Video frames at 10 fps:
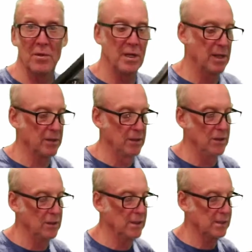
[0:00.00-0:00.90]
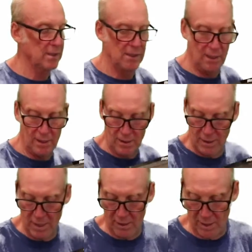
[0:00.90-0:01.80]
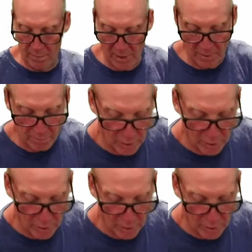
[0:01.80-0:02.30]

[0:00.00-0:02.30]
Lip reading: of the other units that are on my